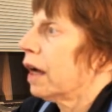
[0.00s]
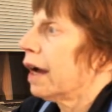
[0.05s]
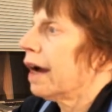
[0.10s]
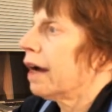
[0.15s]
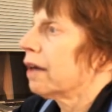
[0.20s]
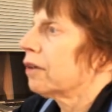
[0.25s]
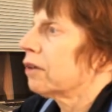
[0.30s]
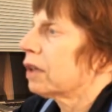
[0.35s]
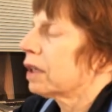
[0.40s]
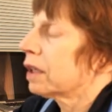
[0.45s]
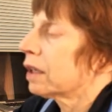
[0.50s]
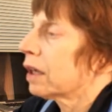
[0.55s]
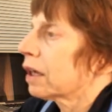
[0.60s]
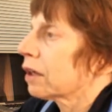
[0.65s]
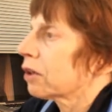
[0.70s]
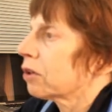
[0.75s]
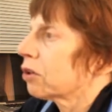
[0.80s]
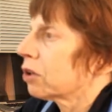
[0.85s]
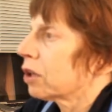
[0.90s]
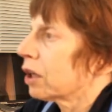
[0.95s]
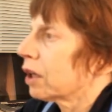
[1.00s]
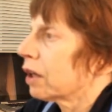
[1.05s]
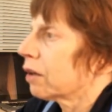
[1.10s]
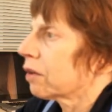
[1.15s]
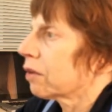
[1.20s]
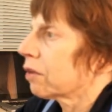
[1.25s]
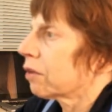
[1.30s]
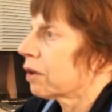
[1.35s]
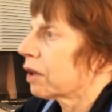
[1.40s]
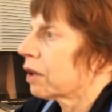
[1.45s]
edge detection
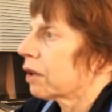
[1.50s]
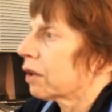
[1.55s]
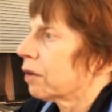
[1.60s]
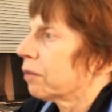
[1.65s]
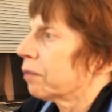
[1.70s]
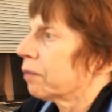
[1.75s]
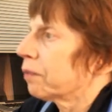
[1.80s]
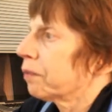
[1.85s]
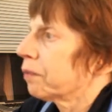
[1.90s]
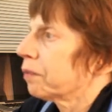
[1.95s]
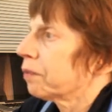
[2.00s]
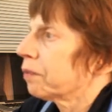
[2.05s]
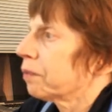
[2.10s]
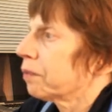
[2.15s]
algorithm